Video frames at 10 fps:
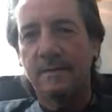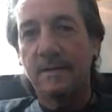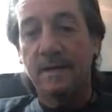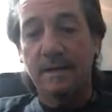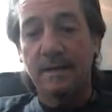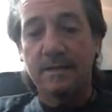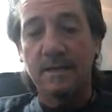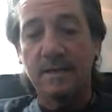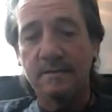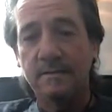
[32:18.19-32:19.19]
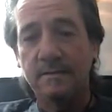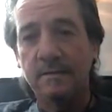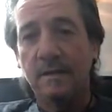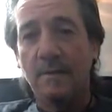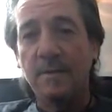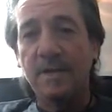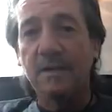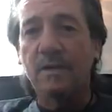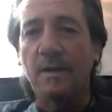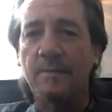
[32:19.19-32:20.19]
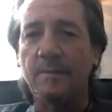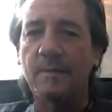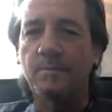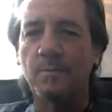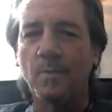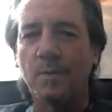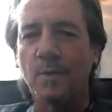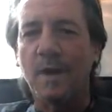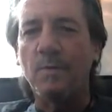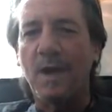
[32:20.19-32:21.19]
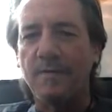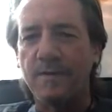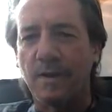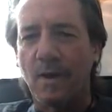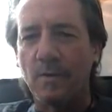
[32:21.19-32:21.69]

Yeah, I mean, look, without having a go,